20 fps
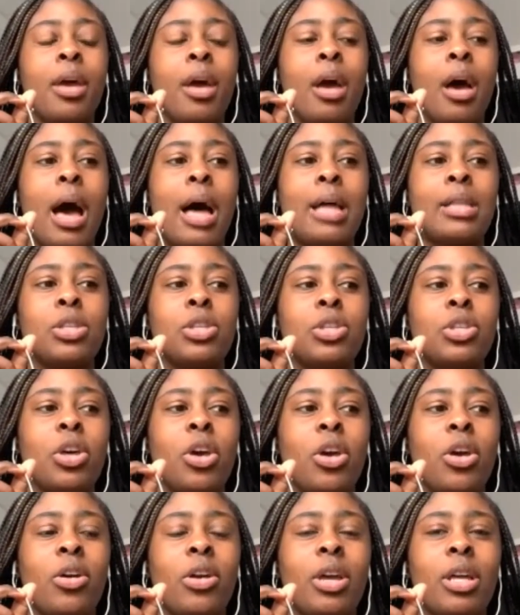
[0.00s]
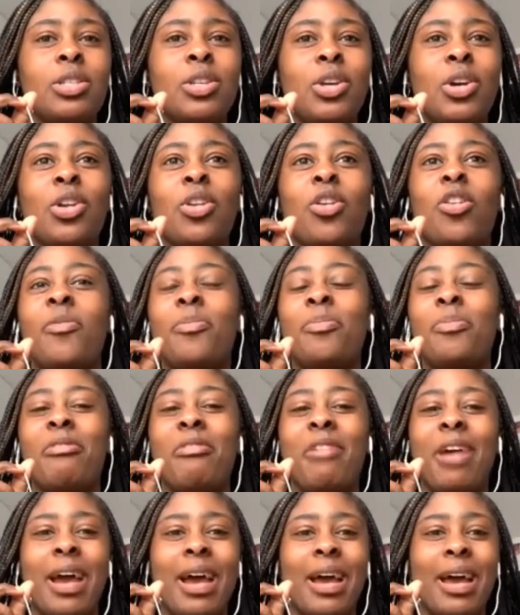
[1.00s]
And so it took a lot of
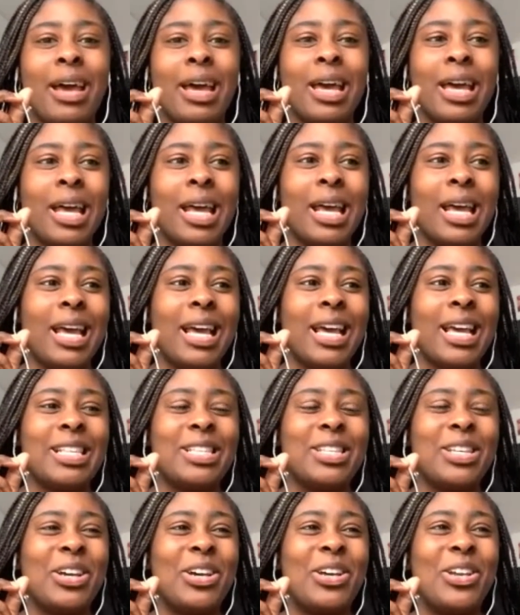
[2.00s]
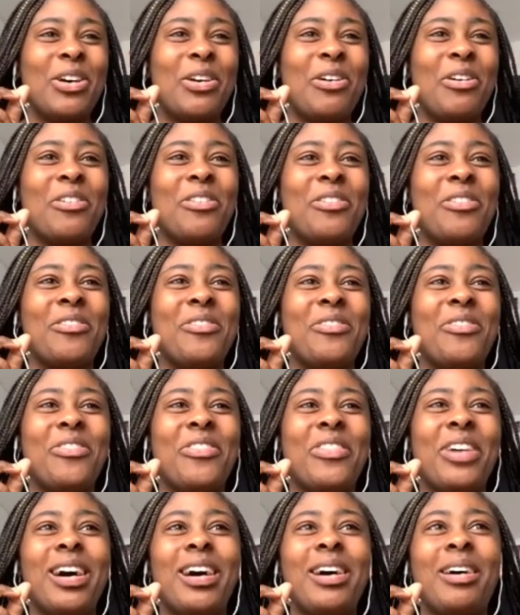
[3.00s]
prayer. It took a lot of
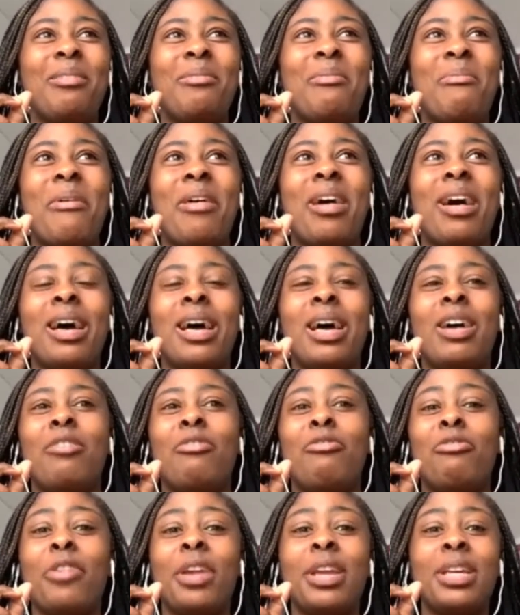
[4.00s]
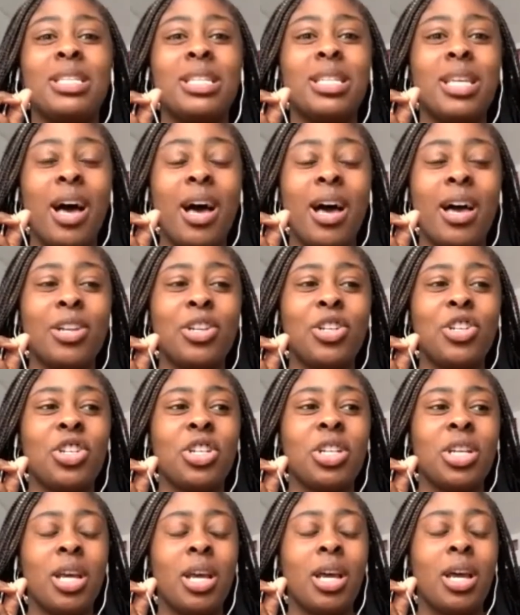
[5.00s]

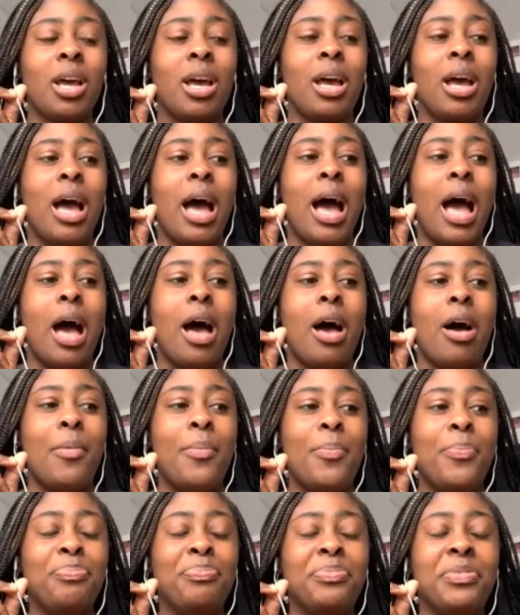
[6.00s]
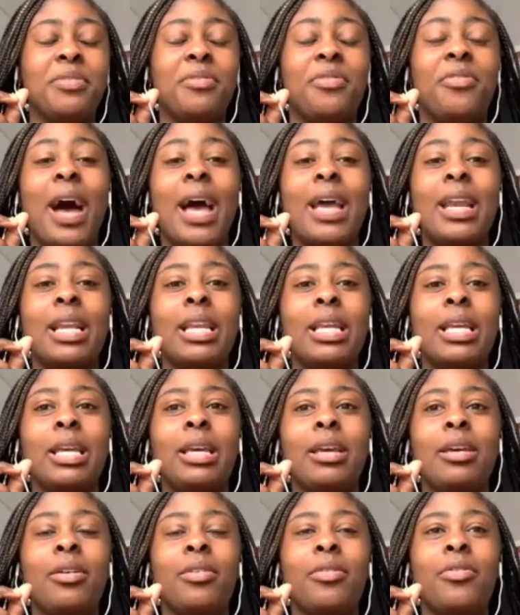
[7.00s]
research to
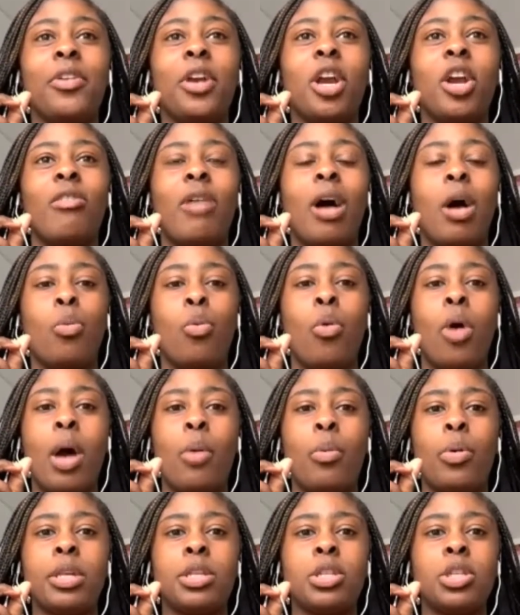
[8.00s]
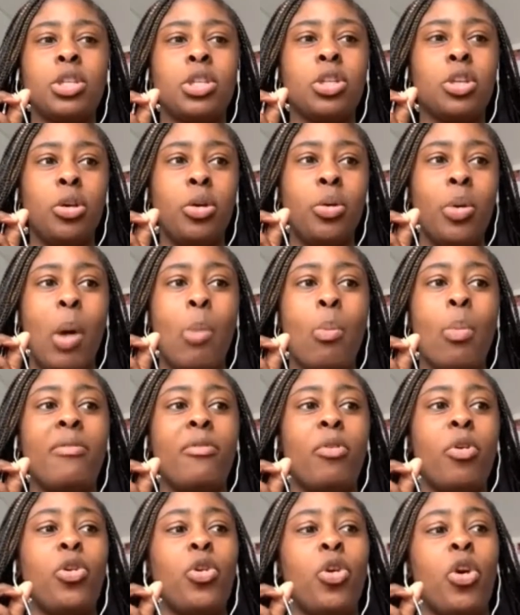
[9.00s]
finally figure out what I wanted to do and
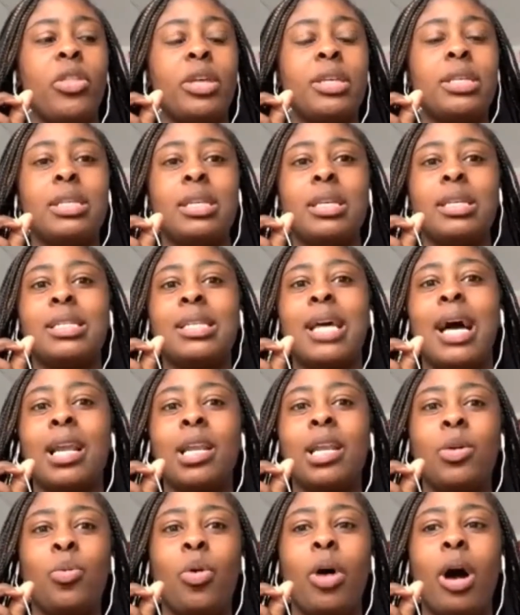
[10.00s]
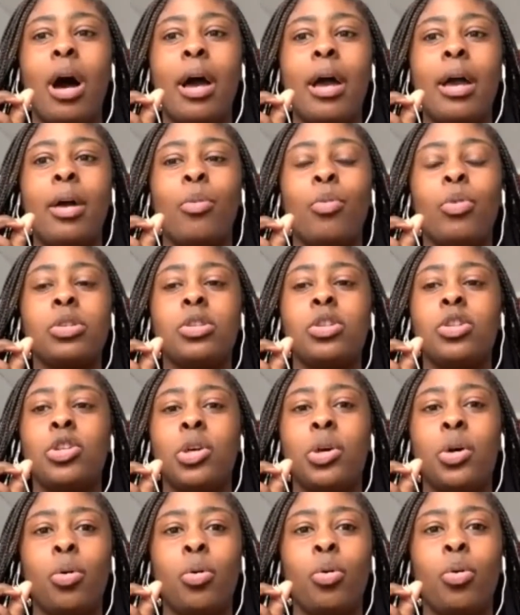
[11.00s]
whether or not this is exactly what I want to
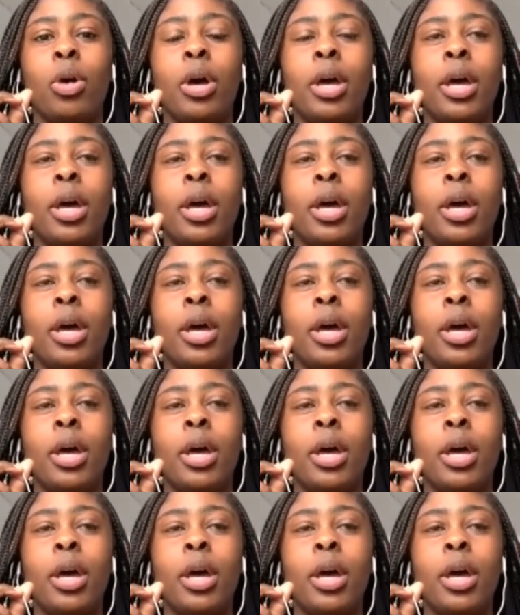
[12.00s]
do or